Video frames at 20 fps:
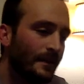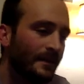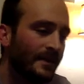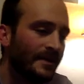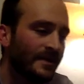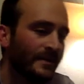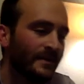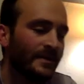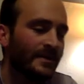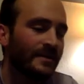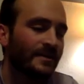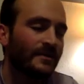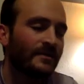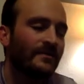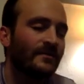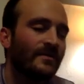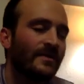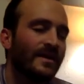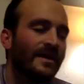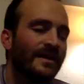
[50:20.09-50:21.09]
Be with your
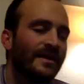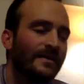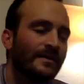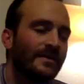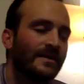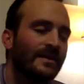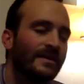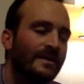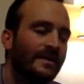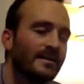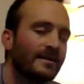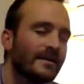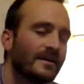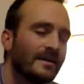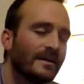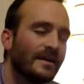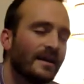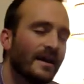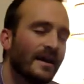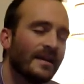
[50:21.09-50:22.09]
family.
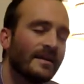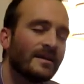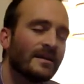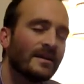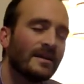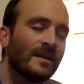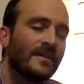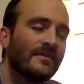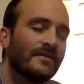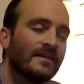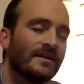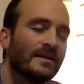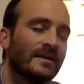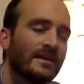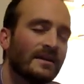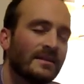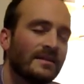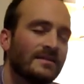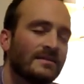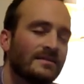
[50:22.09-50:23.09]
And the loving
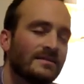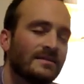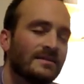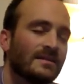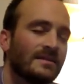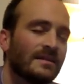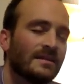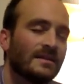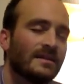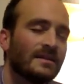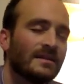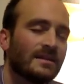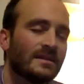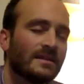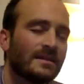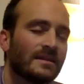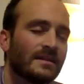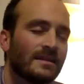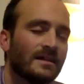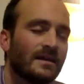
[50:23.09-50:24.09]
things you think
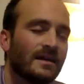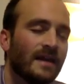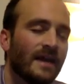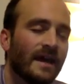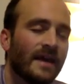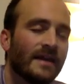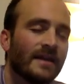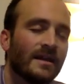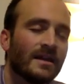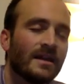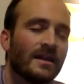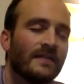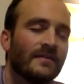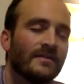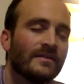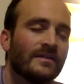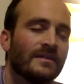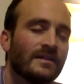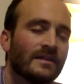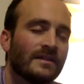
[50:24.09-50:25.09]
and the
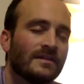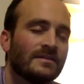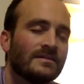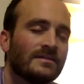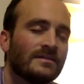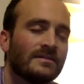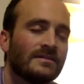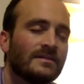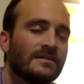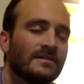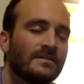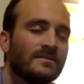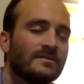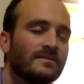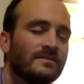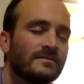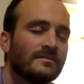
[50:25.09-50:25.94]
loving things you do